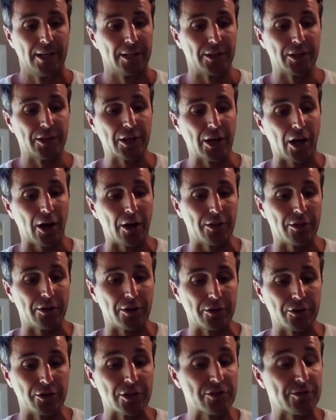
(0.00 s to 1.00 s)

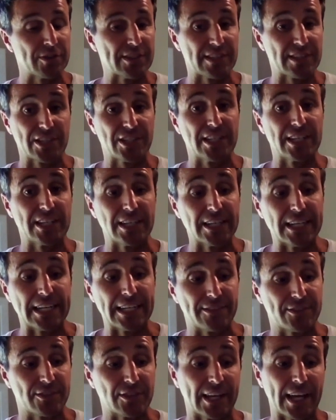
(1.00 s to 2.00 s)
the nutrients that she
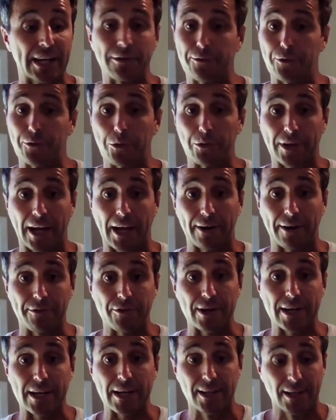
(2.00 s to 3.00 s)
needs to get a full
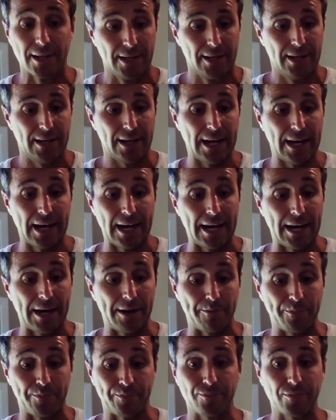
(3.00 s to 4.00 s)
recovery.
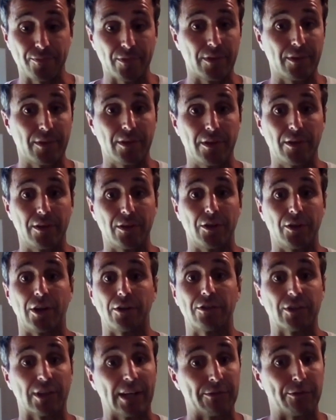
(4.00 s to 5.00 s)
To
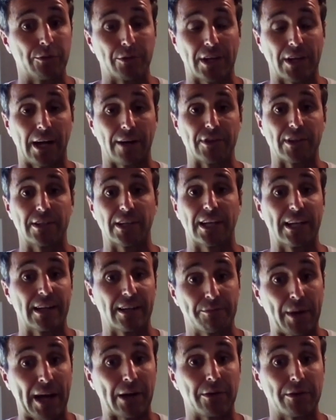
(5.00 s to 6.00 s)
get a full recovery and to get her
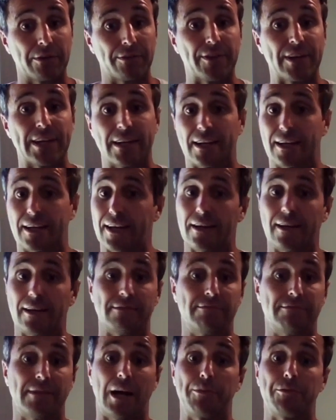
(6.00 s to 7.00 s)
back on her feet and get her
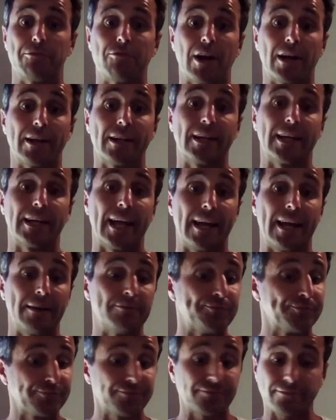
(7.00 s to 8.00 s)
up and running
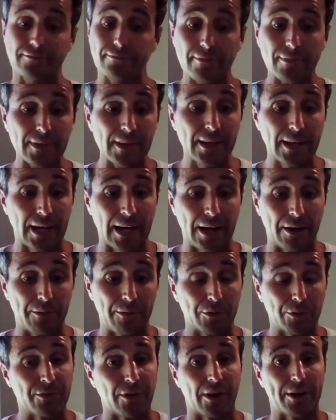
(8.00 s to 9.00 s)
again
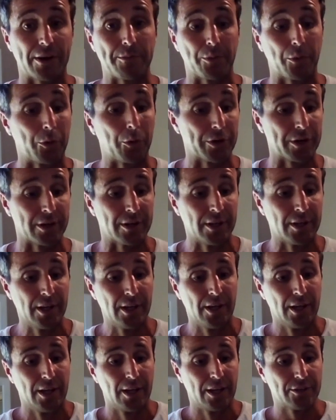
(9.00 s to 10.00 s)
was very important.
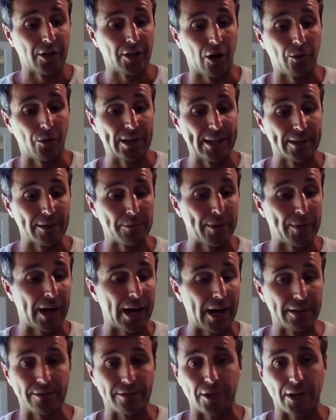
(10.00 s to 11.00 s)
So I went down the
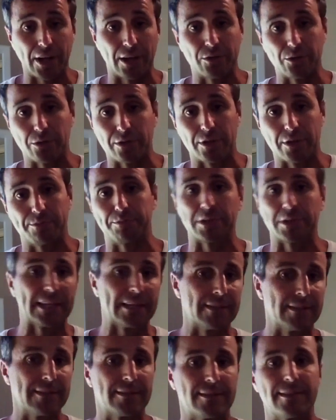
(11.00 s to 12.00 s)
path of doing the
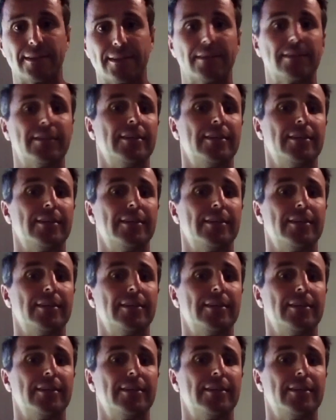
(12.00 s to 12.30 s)
blenders and